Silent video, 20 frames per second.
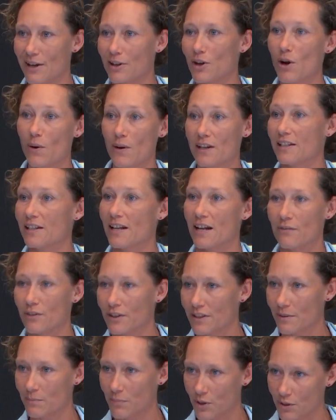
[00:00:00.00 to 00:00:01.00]
know I did
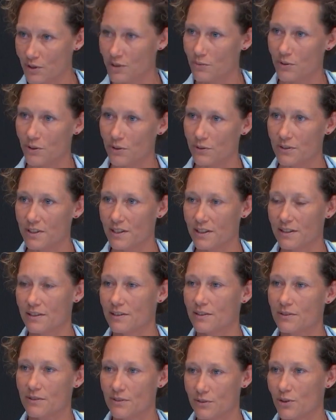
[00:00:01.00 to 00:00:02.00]
everything possible to
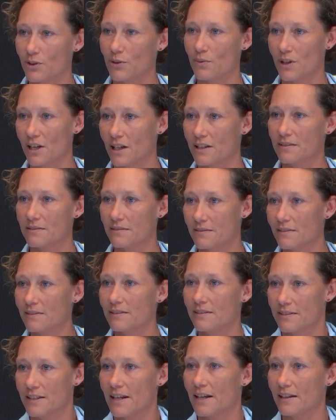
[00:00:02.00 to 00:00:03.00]
do what I
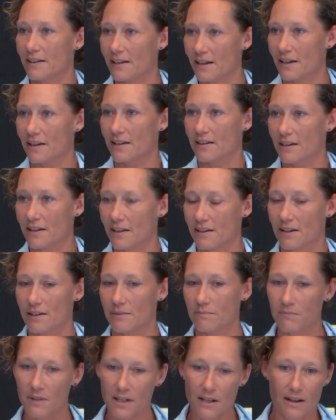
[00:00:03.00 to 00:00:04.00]
did. And I think
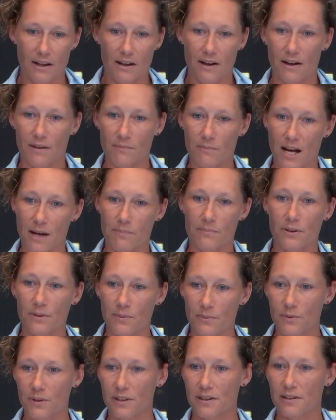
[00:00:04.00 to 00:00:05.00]
I'm
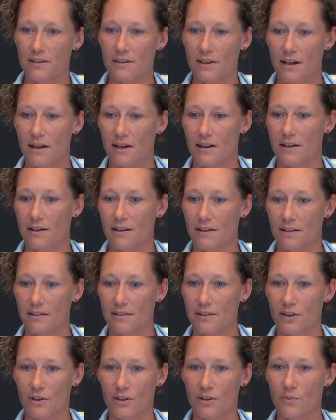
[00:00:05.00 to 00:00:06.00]
happy with,
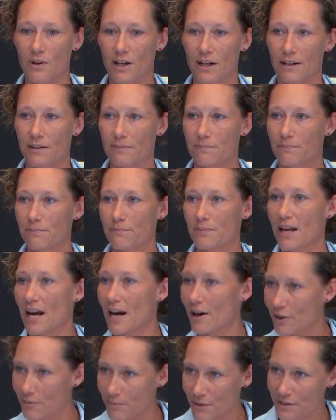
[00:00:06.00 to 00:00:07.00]
you know, the way I
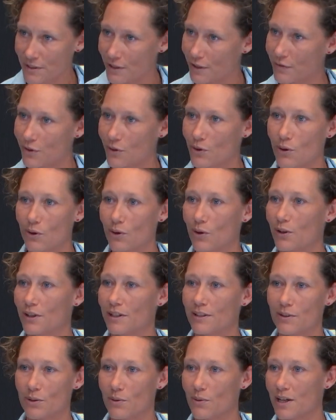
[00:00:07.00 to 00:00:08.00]
carried myself on court.
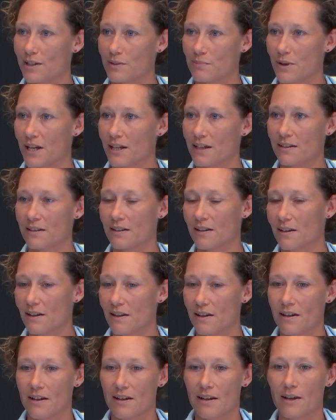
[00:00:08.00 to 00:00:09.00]
It's always been
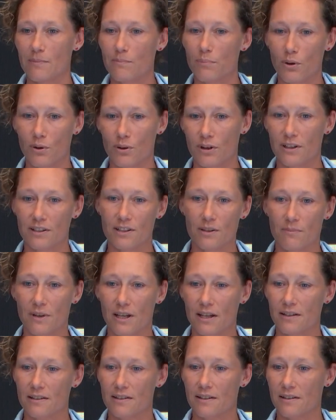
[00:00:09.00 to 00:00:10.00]
important to
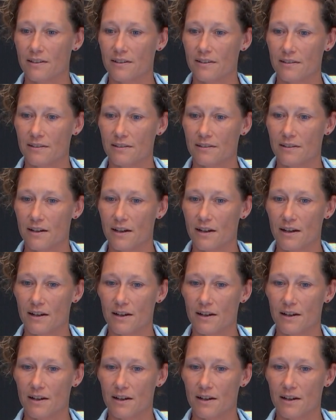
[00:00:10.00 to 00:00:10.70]
me to,